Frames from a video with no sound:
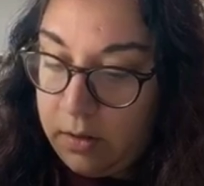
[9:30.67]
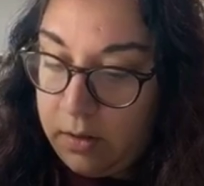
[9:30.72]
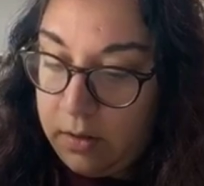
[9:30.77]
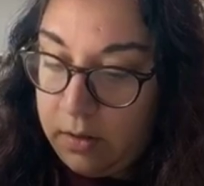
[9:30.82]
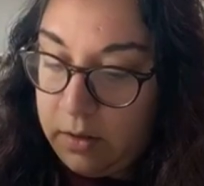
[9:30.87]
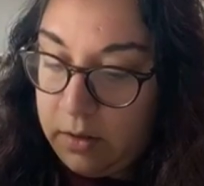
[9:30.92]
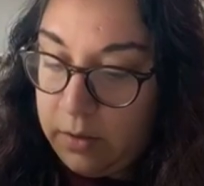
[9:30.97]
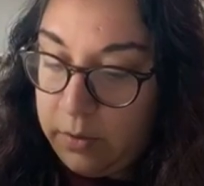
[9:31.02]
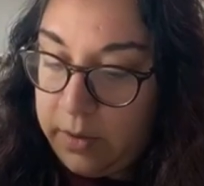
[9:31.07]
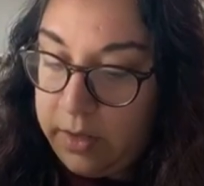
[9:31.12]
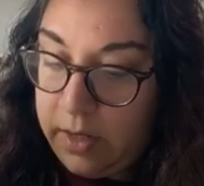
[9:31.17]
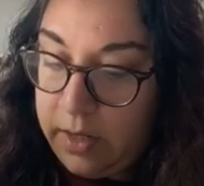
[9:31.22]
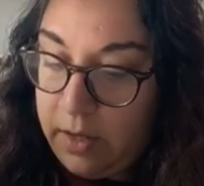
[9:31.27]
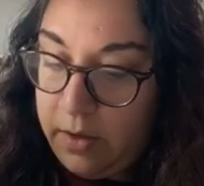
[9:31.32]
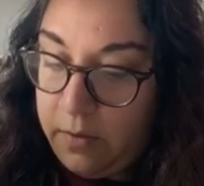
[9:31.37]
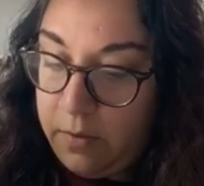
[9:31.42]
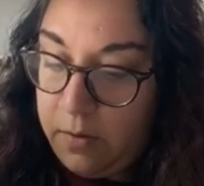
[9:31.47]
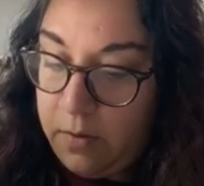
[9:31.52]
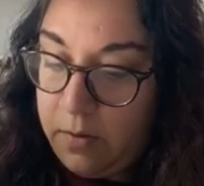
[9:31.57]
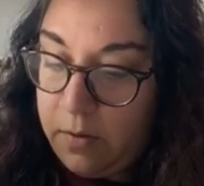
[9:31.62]
here we
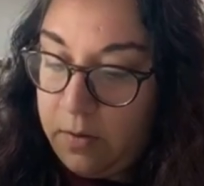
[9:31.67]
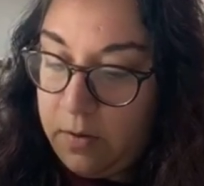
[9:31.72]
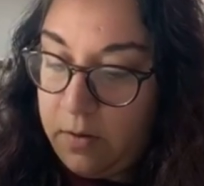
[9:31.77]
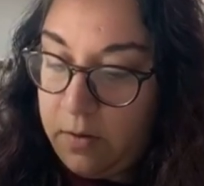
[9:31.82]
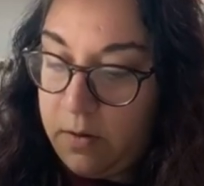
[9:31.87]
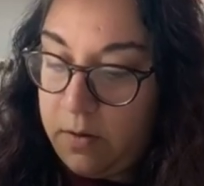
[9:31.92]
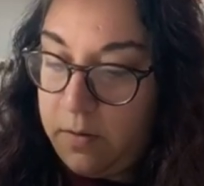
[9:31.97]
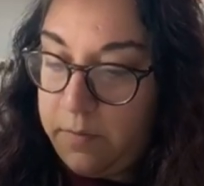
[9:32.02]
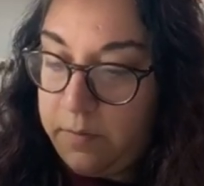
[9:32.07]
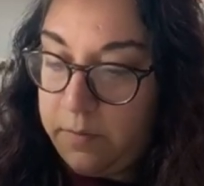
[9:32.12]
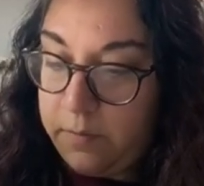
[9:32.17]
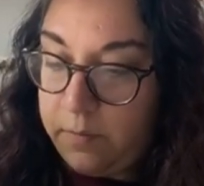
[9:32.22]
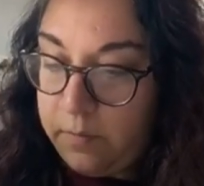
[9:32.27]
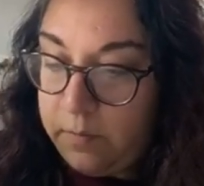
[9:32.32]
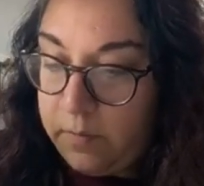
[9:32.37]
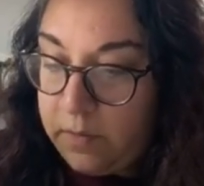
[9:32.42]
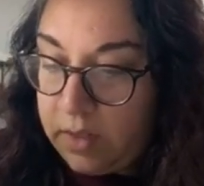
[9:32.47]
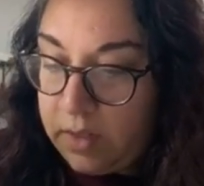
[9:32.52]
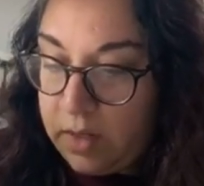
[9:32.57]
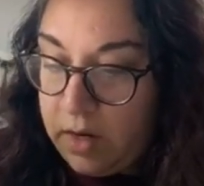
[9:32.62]
go.
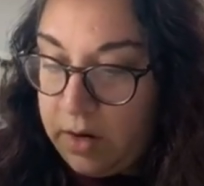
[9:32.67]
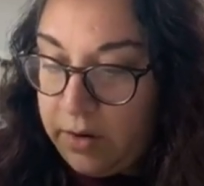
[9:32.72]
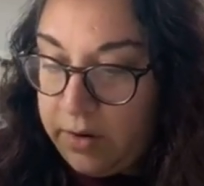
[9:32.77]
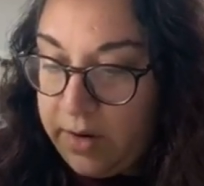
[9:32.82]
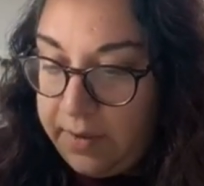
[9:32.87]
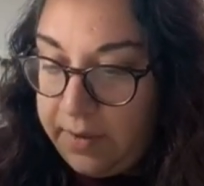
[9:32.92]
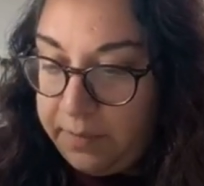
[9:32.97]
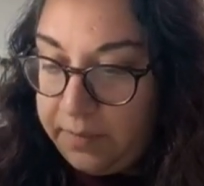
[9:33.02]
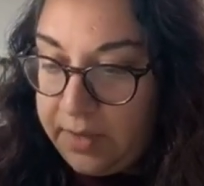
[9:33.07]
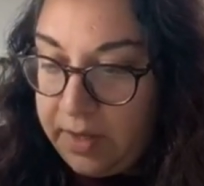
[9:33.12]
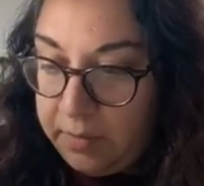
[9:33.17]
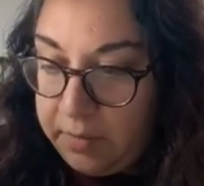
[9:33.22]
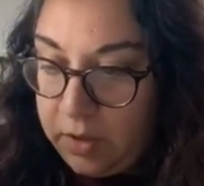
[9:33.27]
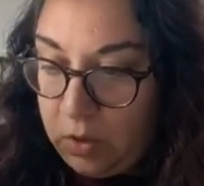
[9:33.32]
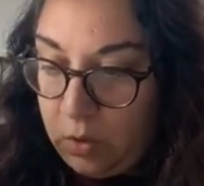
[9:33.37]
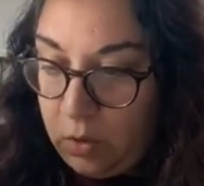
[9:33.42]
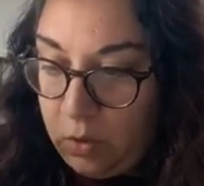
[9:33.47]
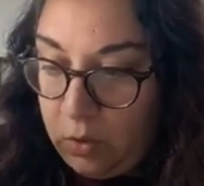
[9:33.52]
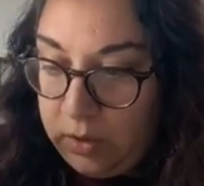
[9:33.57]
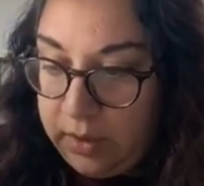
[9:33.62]
All right, now I'm gonna
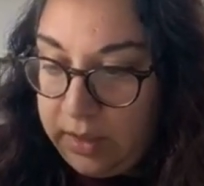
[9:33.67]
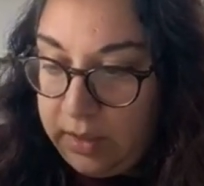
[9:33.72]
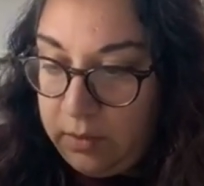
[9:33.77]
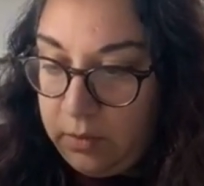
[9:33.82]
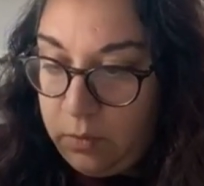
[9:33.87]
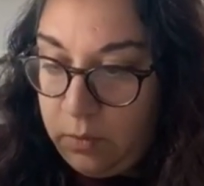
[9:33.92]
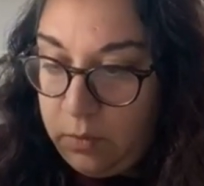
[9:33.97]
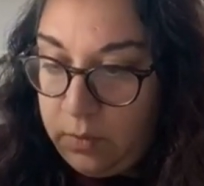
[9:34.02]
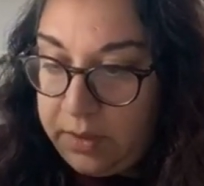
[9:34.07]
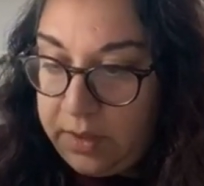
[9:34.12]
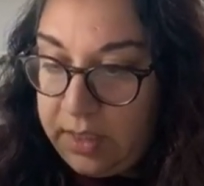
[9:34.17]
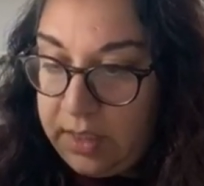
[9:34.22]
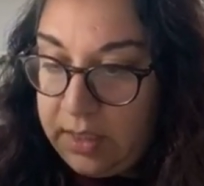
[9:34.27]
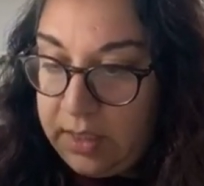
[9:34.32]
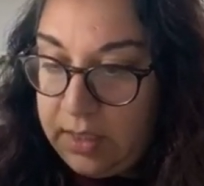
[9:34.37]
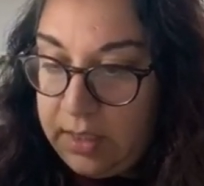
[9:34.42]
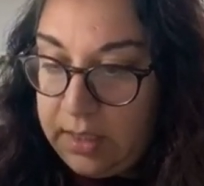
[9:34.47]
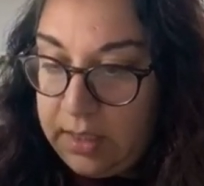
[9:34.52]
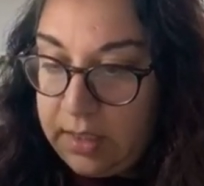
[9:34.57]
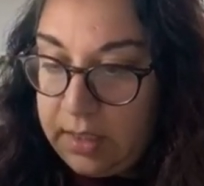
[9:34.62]
hold it with
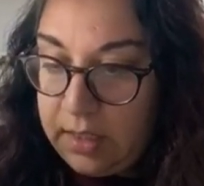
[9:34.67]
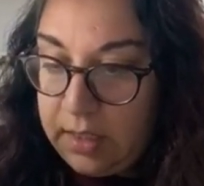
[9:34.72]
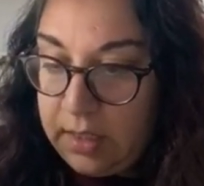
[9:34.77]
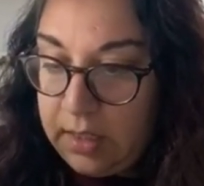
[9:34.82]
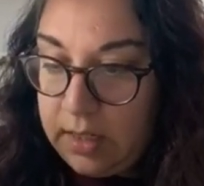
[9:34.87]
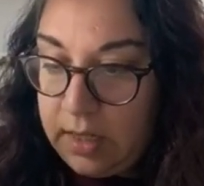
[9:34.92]
these.